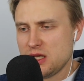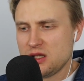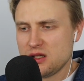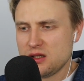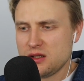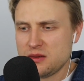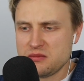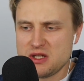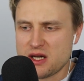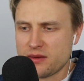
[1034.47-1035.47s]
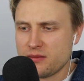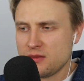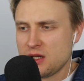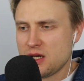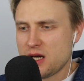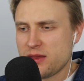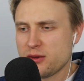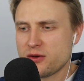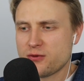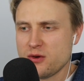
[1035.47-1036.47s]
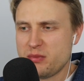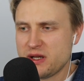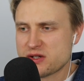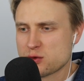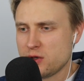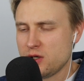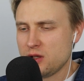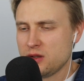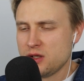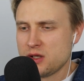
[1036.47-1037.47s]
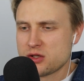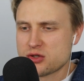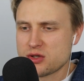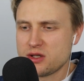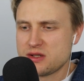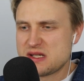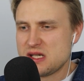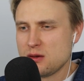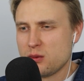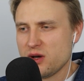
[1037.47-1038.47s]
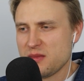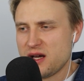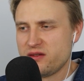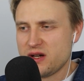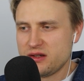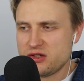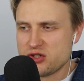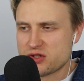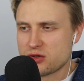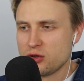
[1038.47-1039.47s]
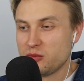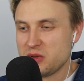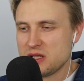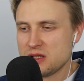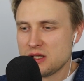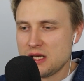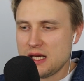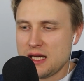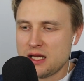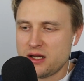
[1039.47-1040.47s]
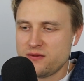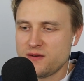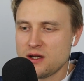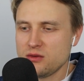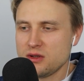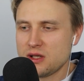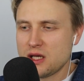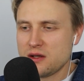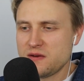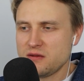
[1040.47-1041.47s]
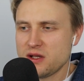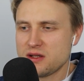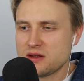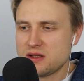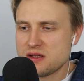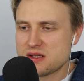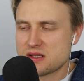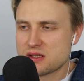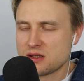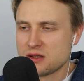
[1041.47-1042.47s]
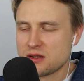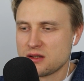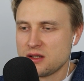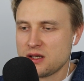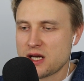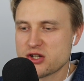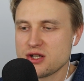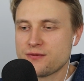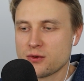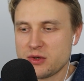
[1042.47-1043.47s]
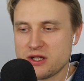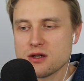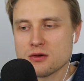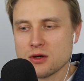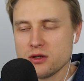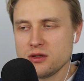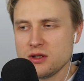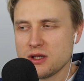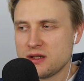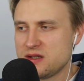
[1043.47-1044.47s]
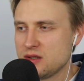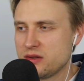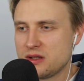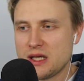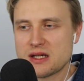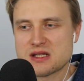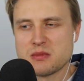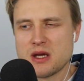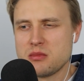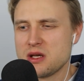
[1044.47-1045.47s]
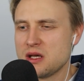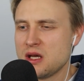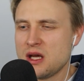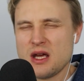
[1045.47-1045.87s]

And yeah, I thought for a bit as well, trying to see where my advantages could be. And I found out that this, actually from here on until the next maybe